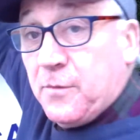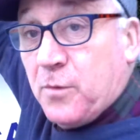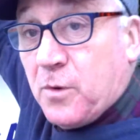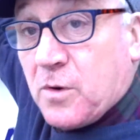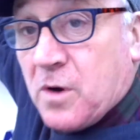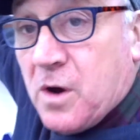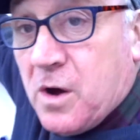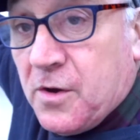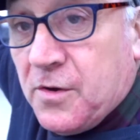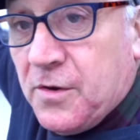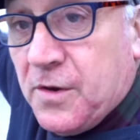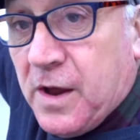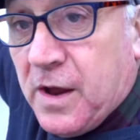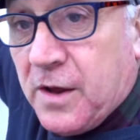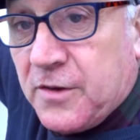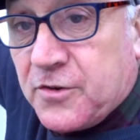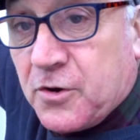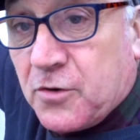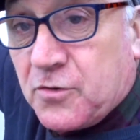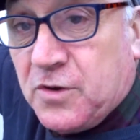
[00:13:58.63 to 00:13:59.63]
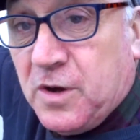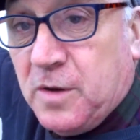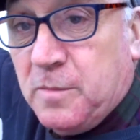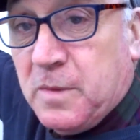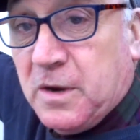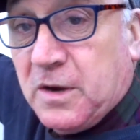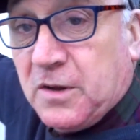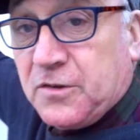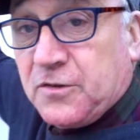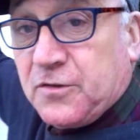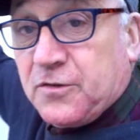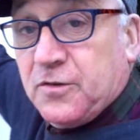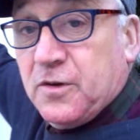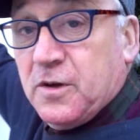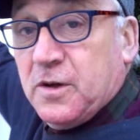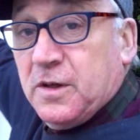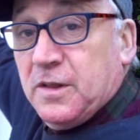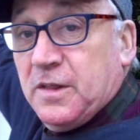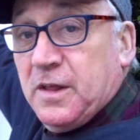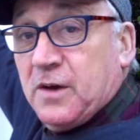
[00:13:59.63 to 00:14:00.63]
we're on 13 minutes.
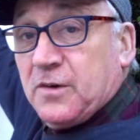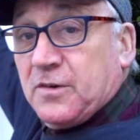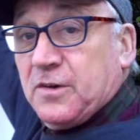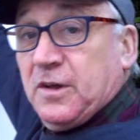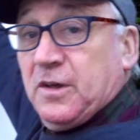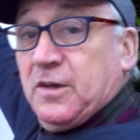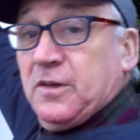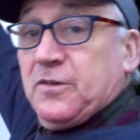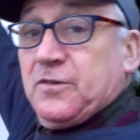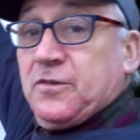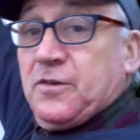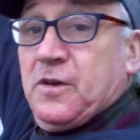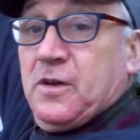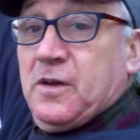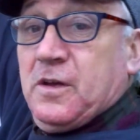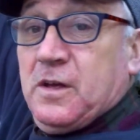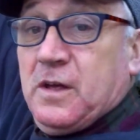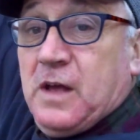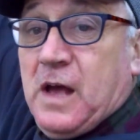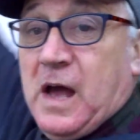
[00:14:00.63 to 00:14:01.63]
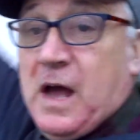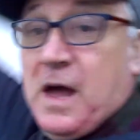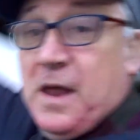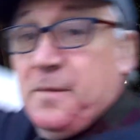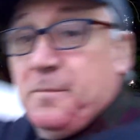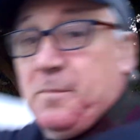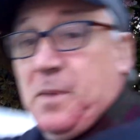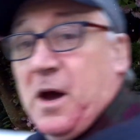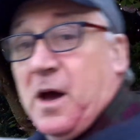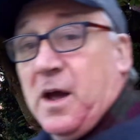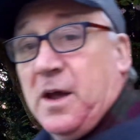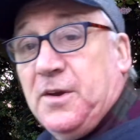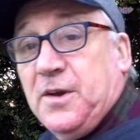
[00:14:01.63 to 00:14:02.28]
There it is. And bye